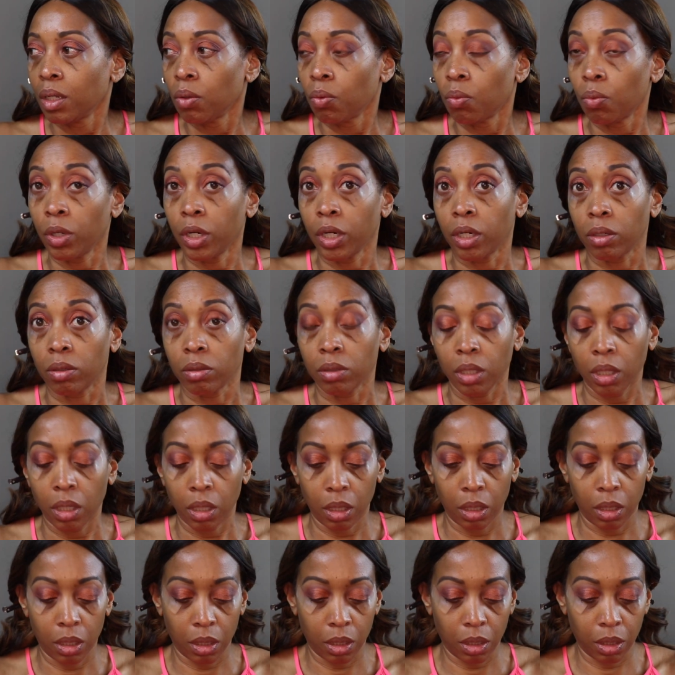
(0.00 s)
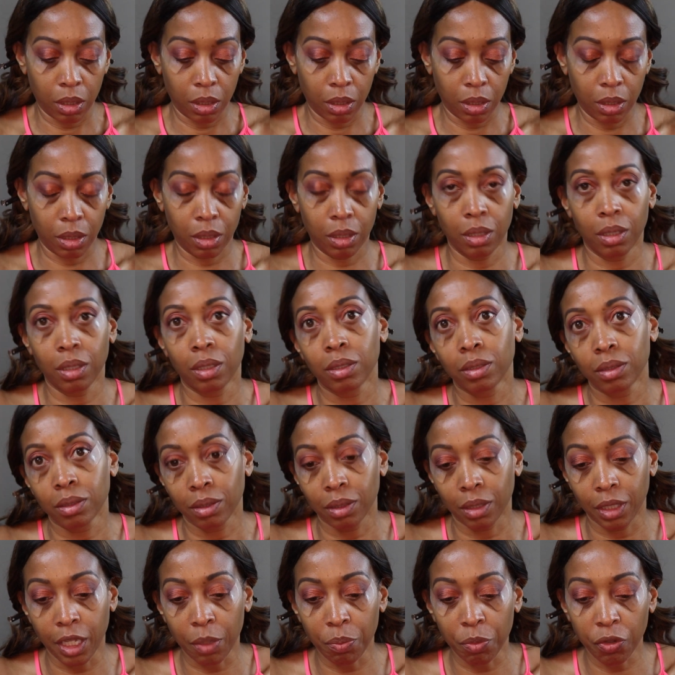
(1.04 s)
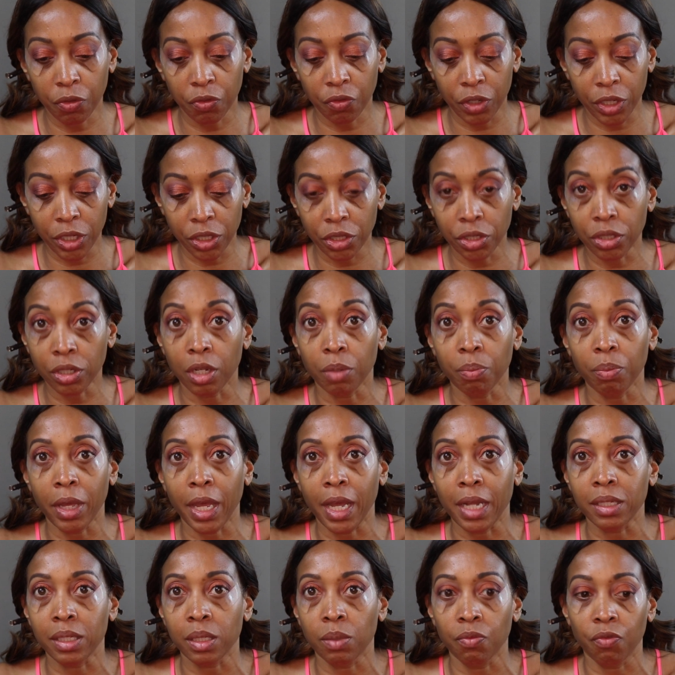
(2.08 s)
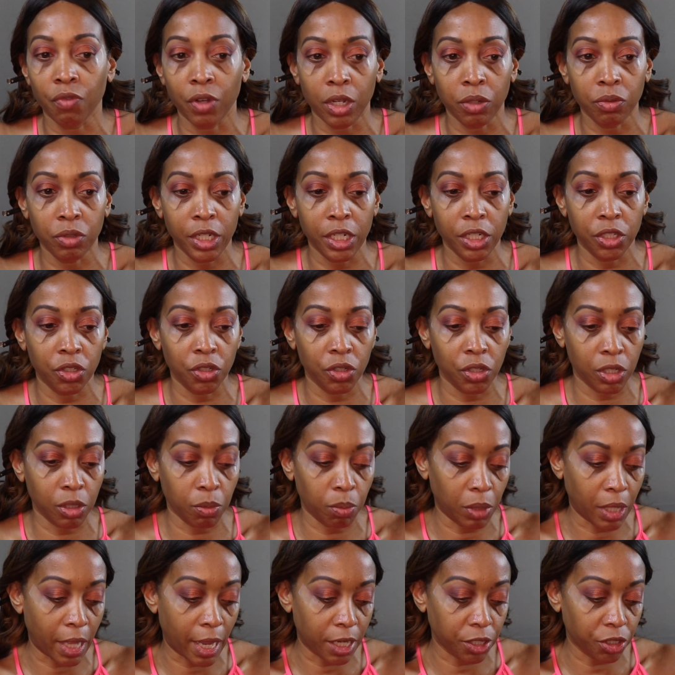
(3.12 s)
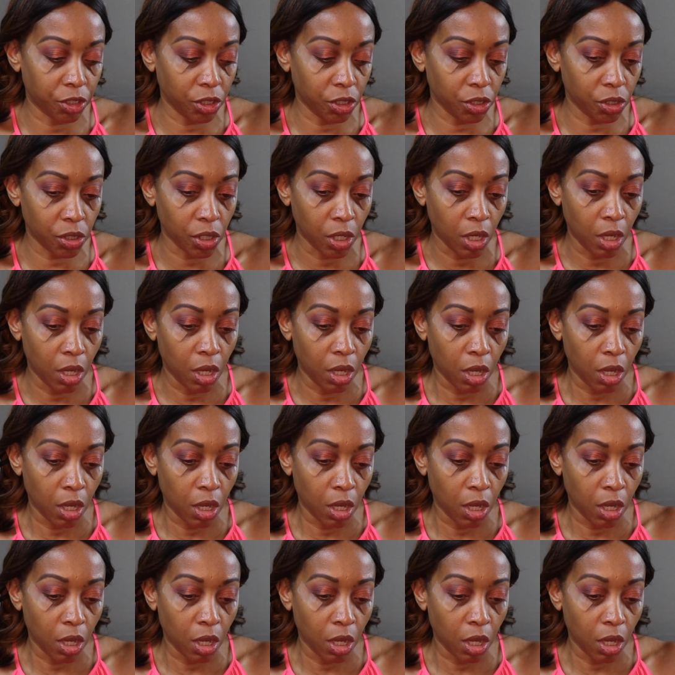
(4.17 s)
Well, let me finish up, add some foundation, some lashes.